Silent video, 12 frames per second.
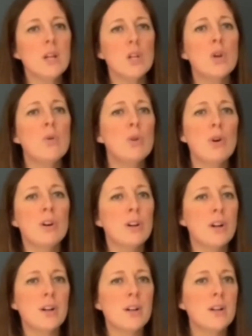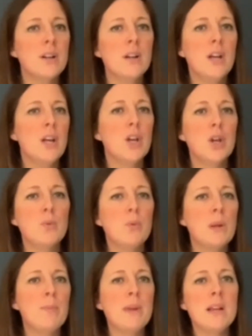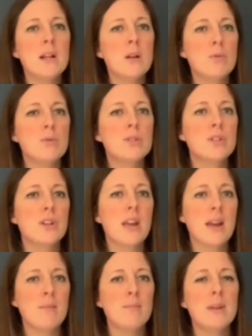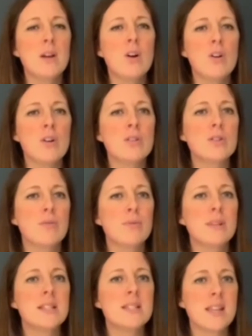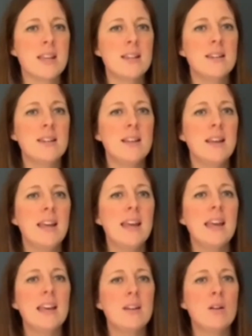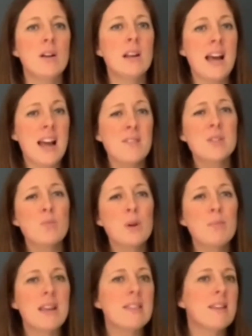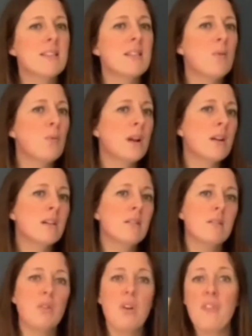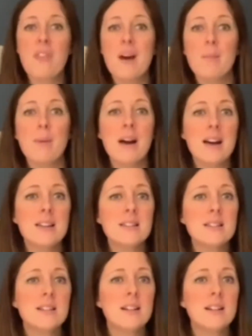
No longer could we be close to him because of the sin in our lives. And we might think that we're not that bad,